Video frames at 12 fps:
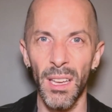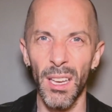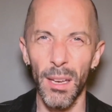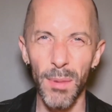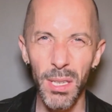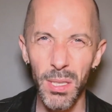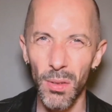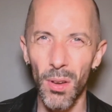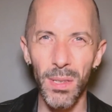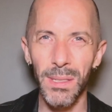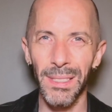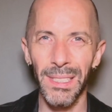I'm
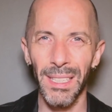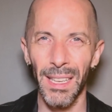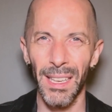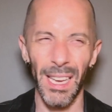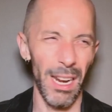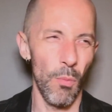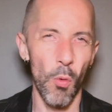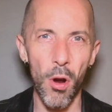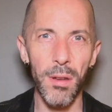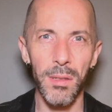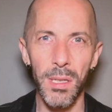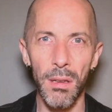exhausted, and I'm
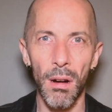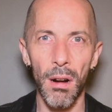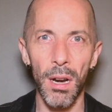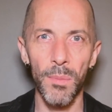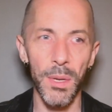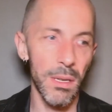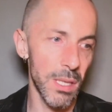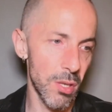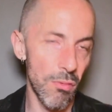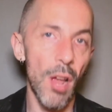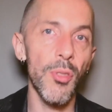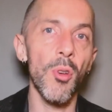working too hard. Because
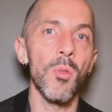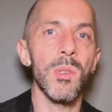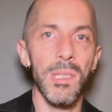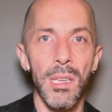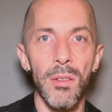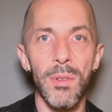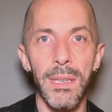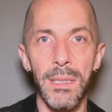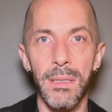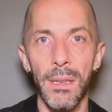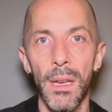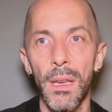throughout the whole
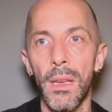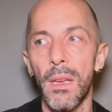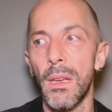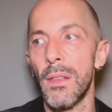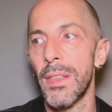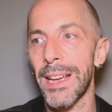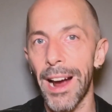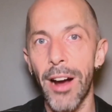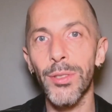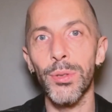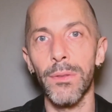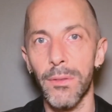series, the
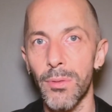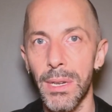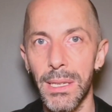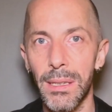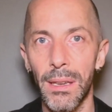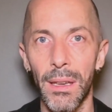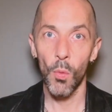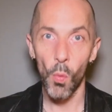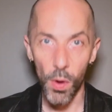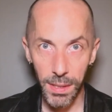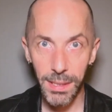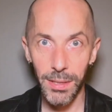character of Gracie
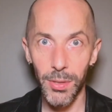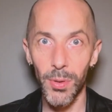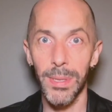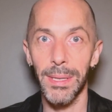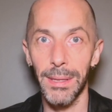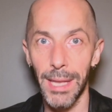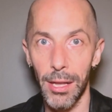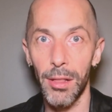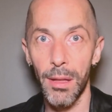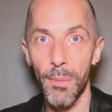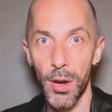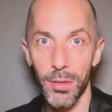wants to do as little
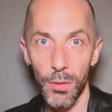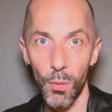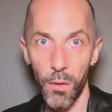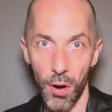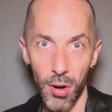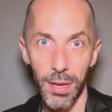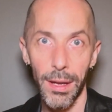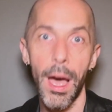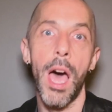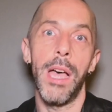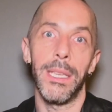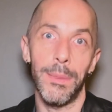amount of work
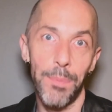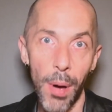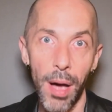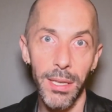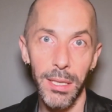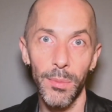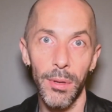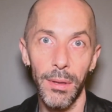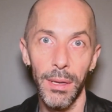as possible.